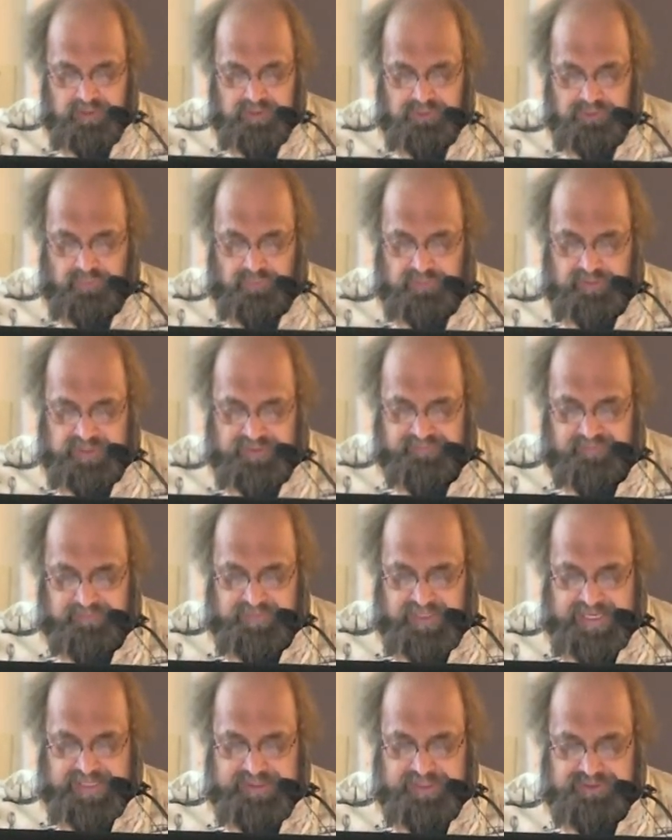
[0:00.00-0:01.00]
Soon left
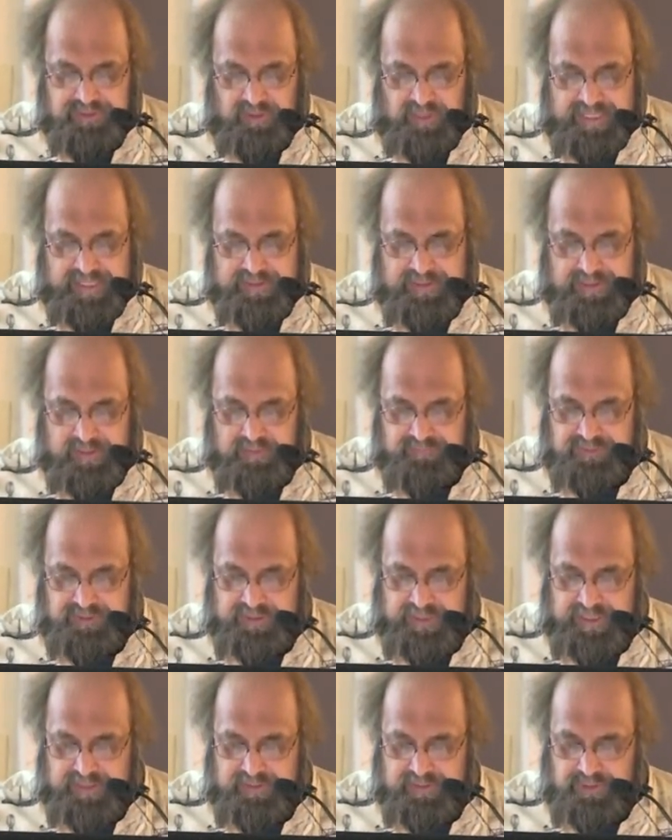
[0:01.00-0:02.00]
Minnett's Light out of
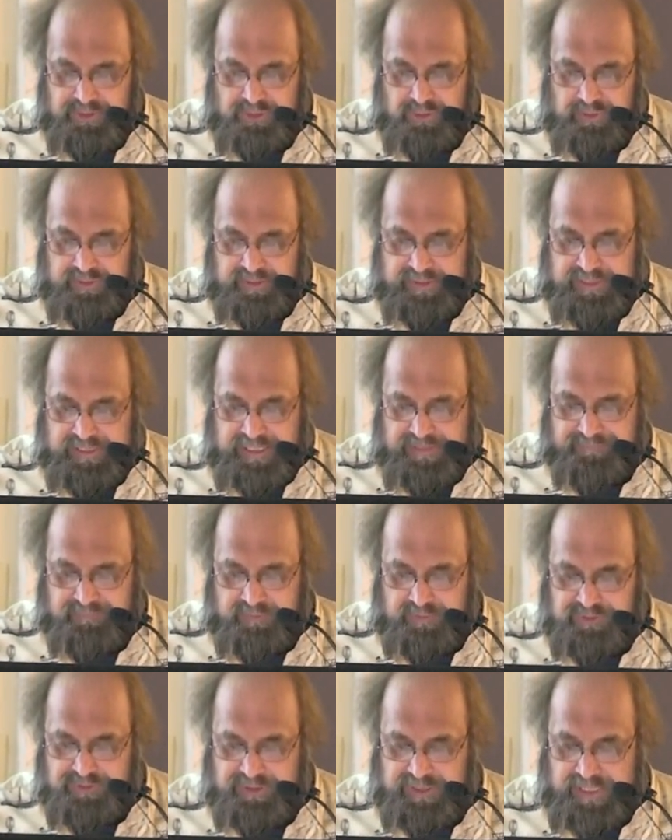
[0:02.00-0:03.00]
sight, and shortly
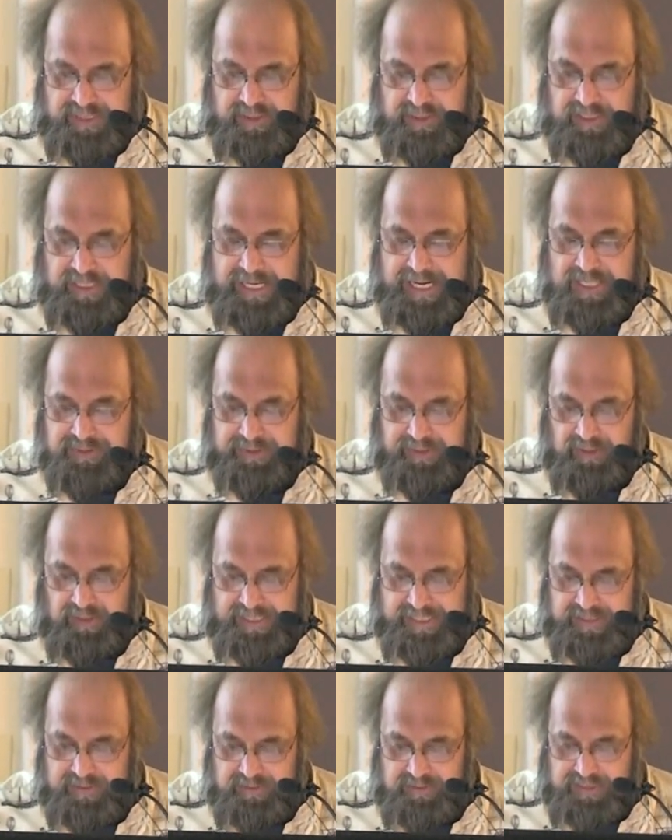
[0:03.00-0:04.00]
after sighted Highland
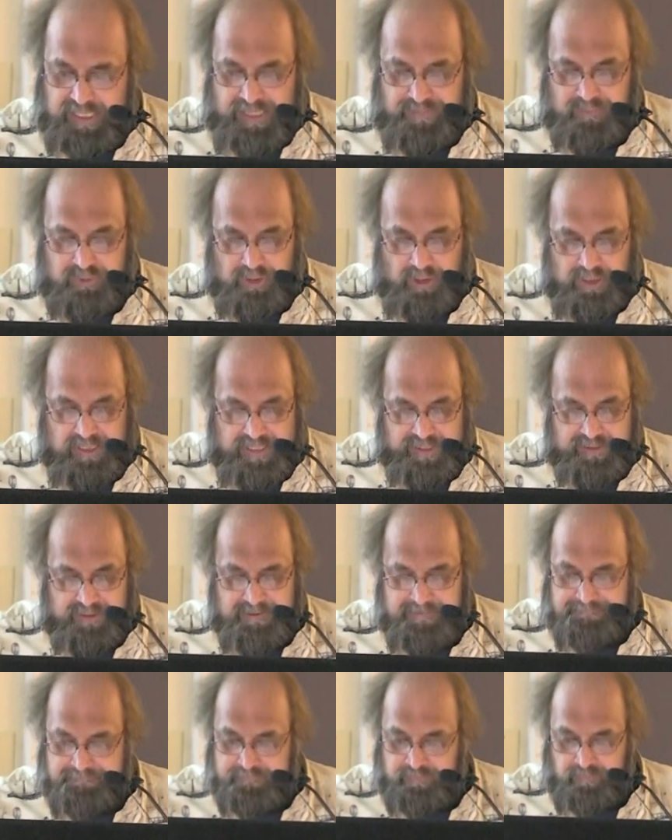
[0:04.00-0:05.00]
Light, Cape Cod.
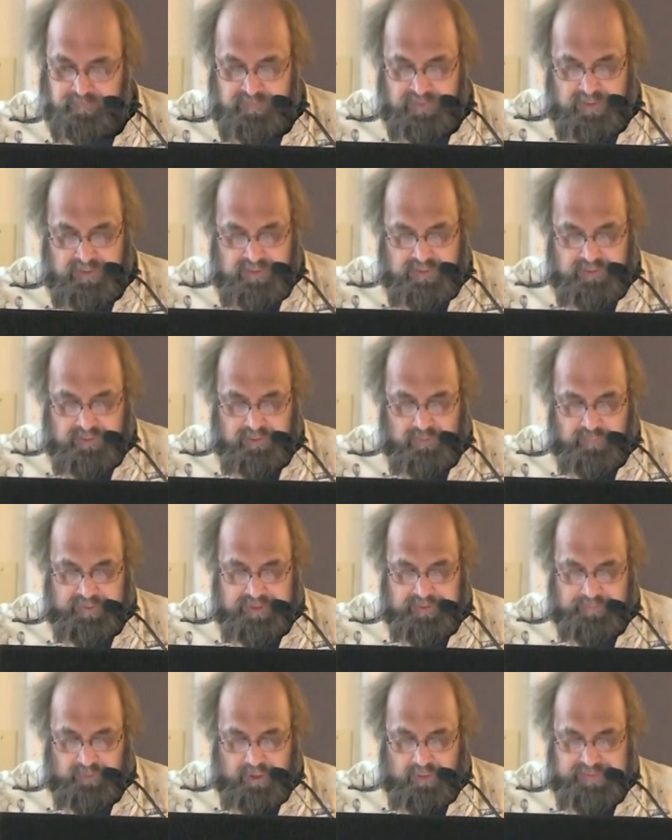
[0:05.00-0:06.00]
The
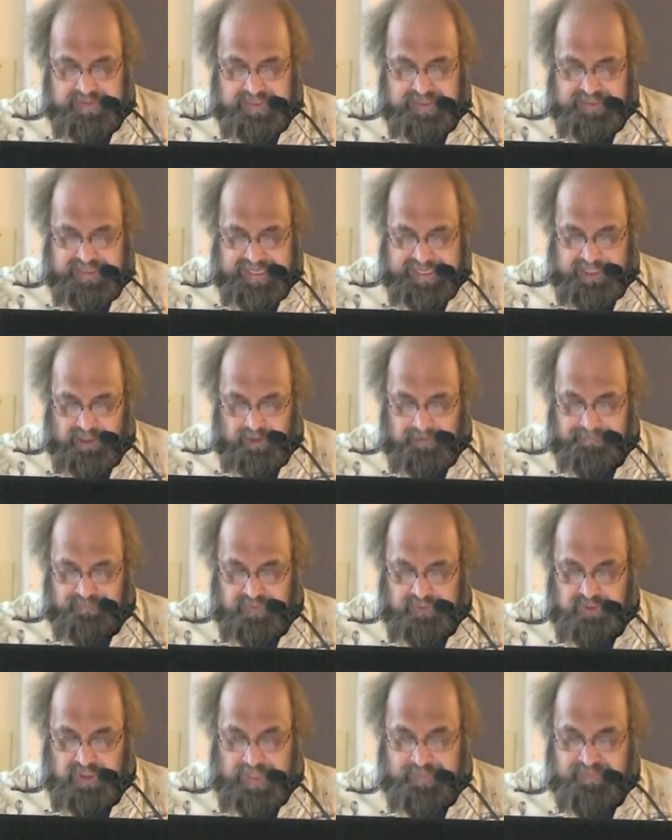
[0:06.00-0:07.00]
wind blowing a gale,
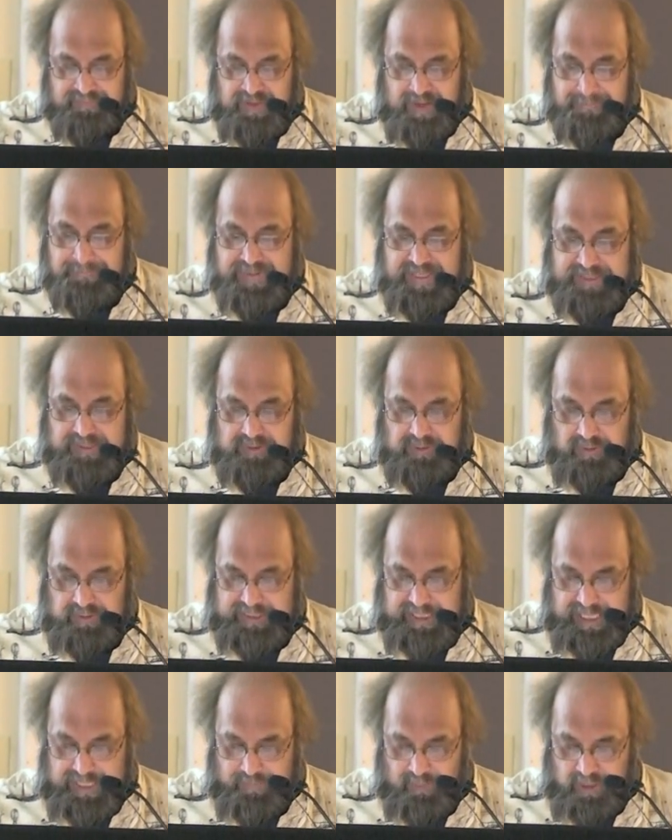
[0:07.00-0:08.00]
the top of our binnacle
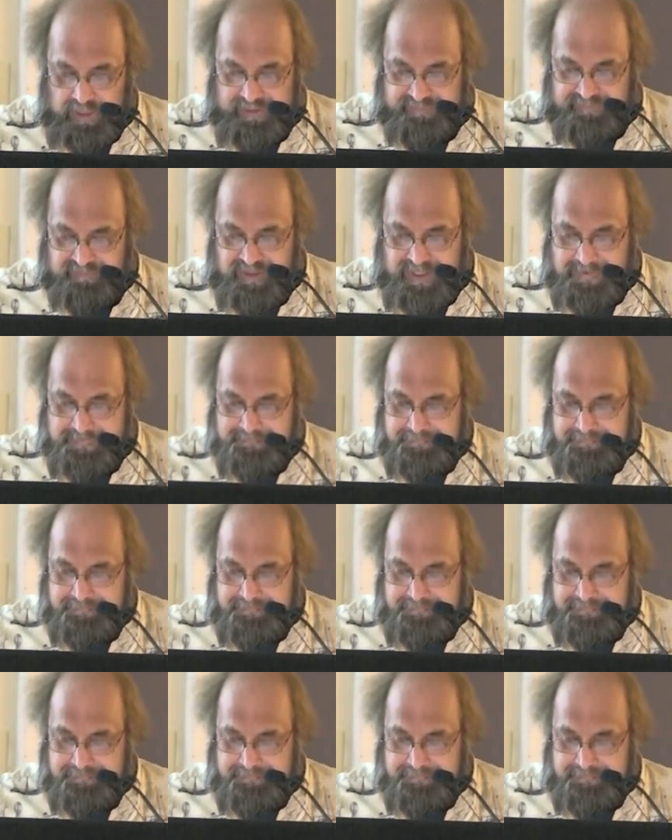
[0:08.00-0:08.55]
came off,